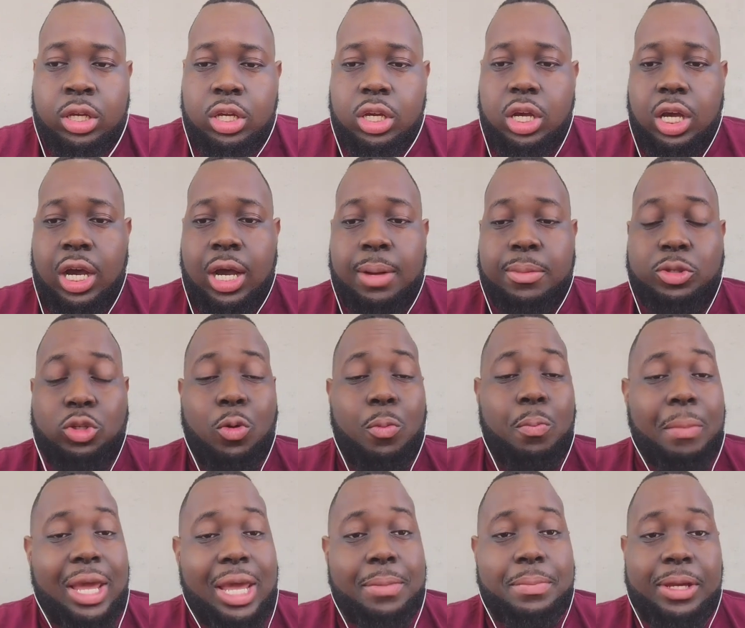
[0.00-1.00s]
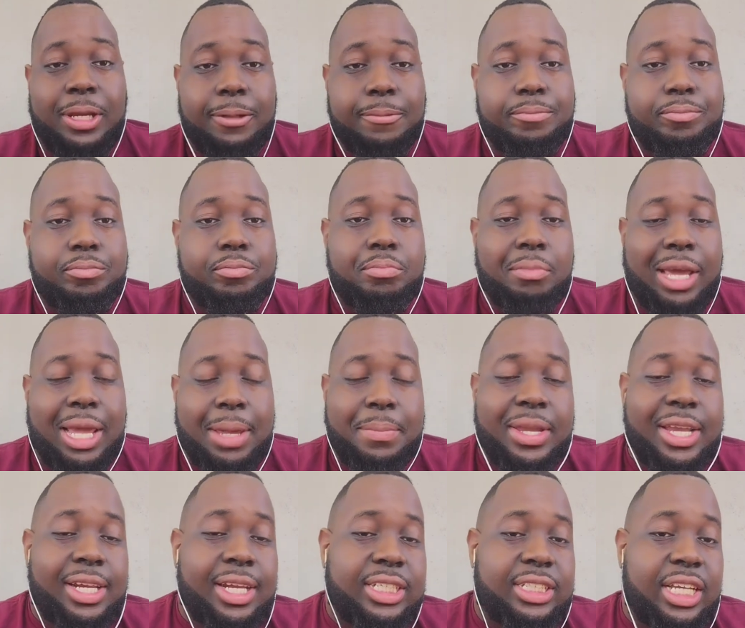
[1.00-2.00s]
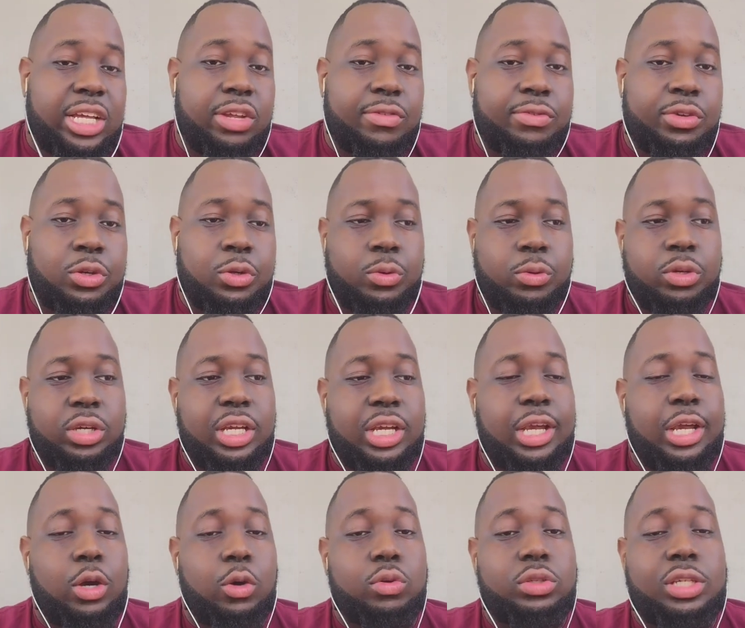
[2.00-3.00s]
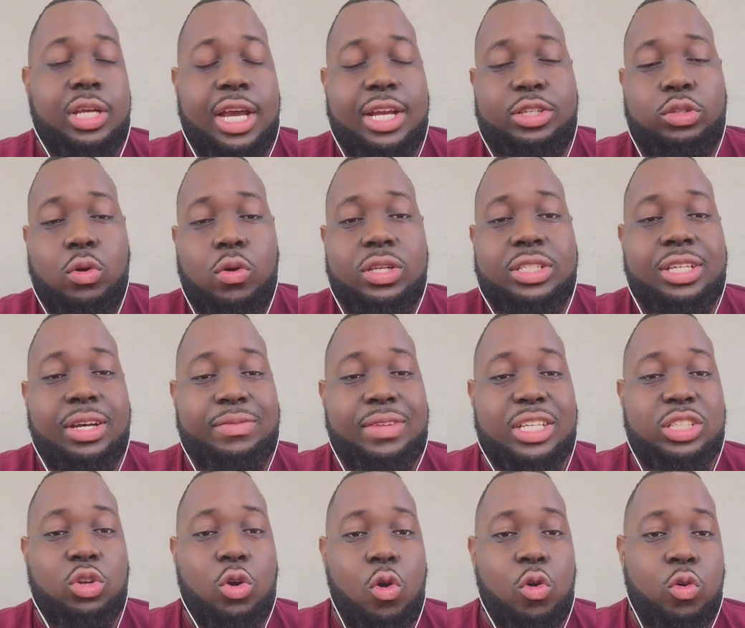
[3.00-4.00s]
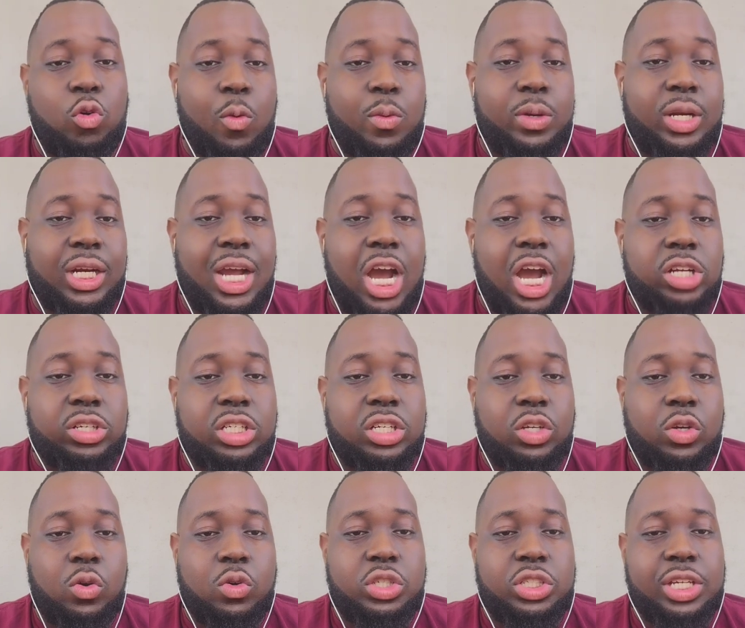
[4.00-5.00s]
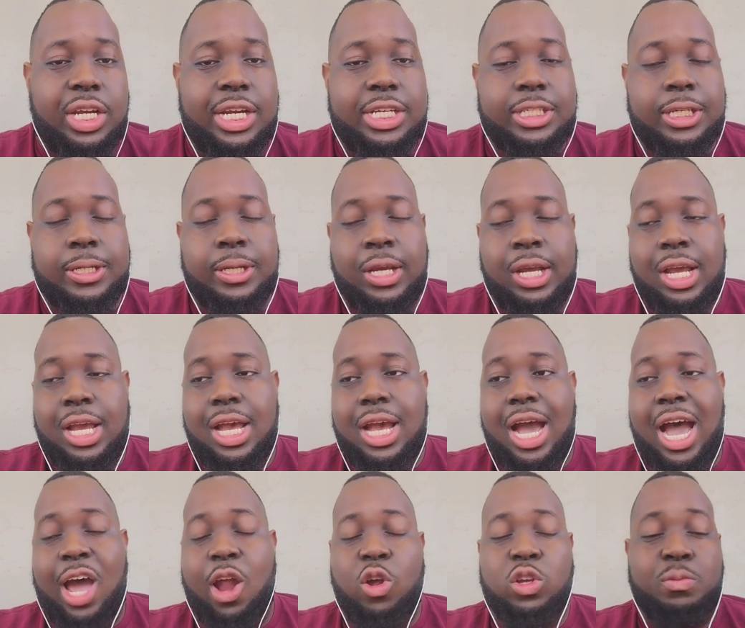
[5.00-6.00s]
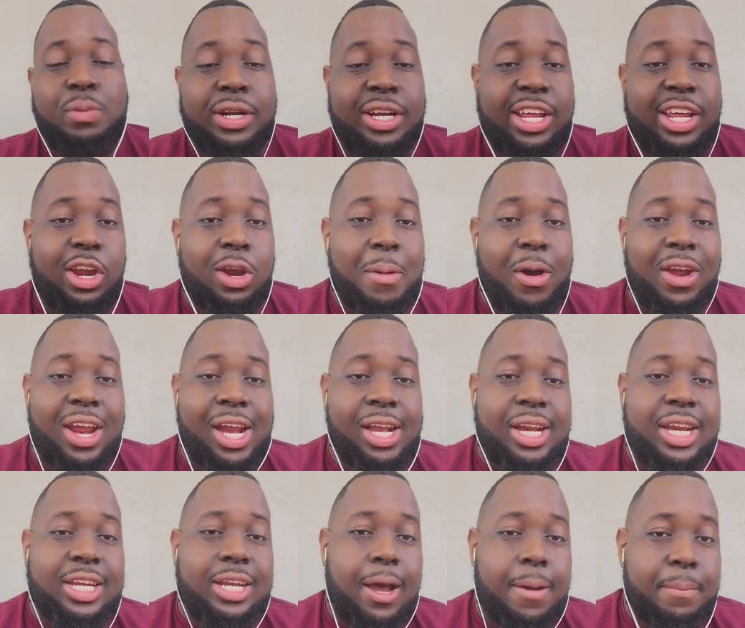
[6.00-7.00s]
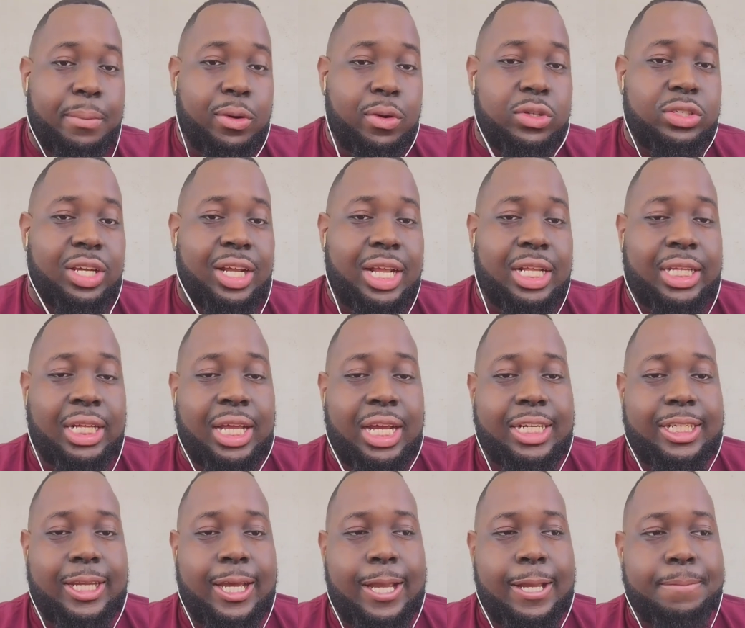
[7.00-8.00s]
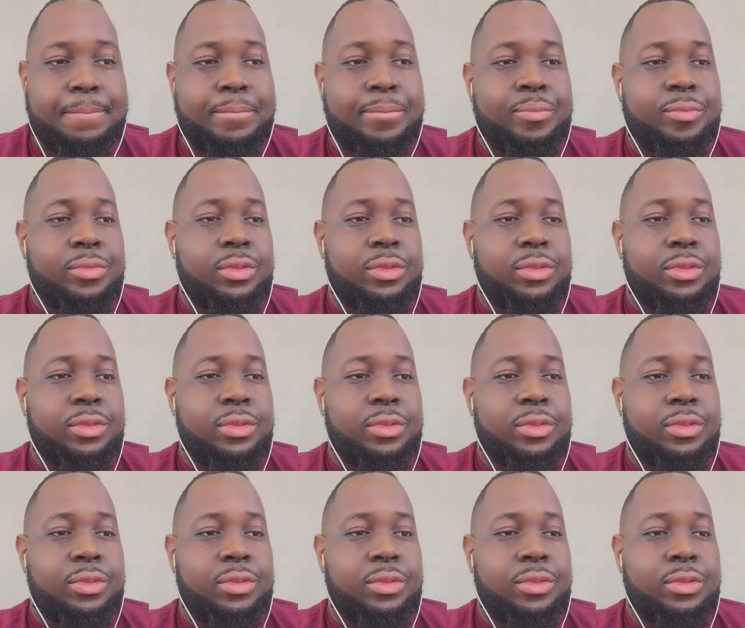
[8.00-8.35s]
Um, so maybe, maybe in this interview, he'll touch on stuff that's going on with the contract negotiation. I don't expect to hear about any numbers or anything like that.